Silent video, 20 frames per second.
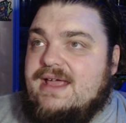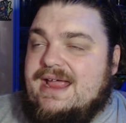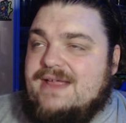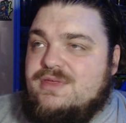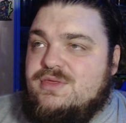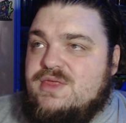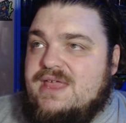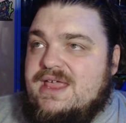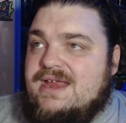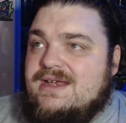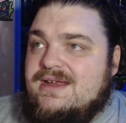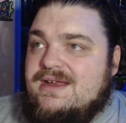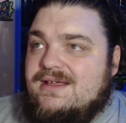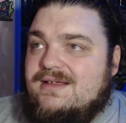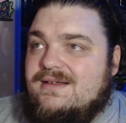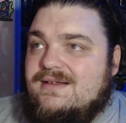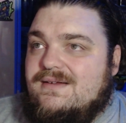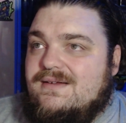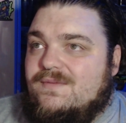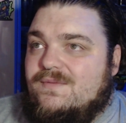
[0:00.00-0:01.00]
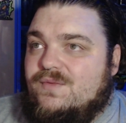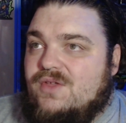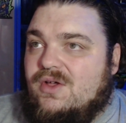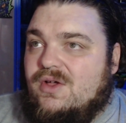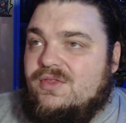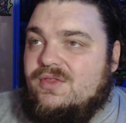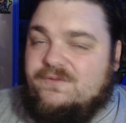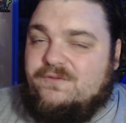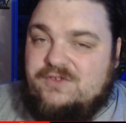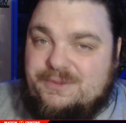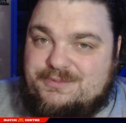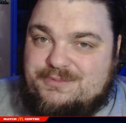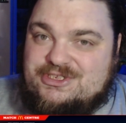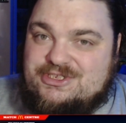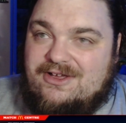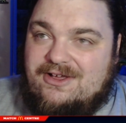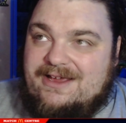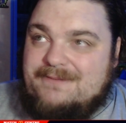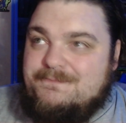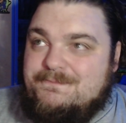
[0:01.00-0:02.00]
And then on the flip
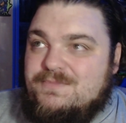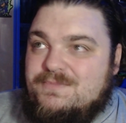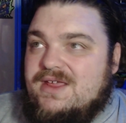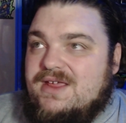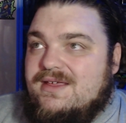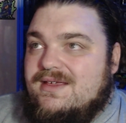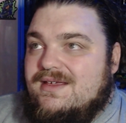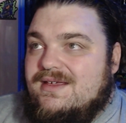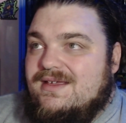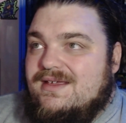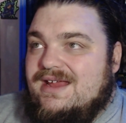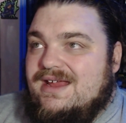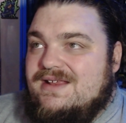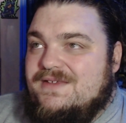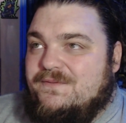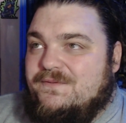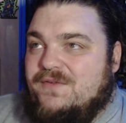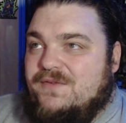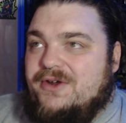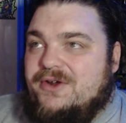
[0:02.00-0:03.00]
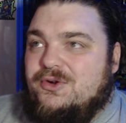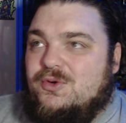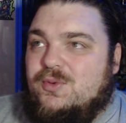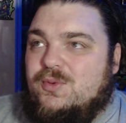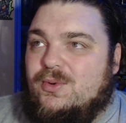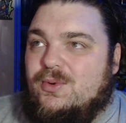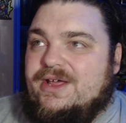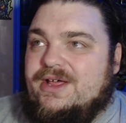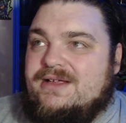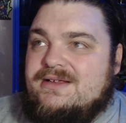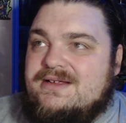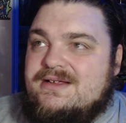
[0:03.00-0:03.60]
side, in the final quarter,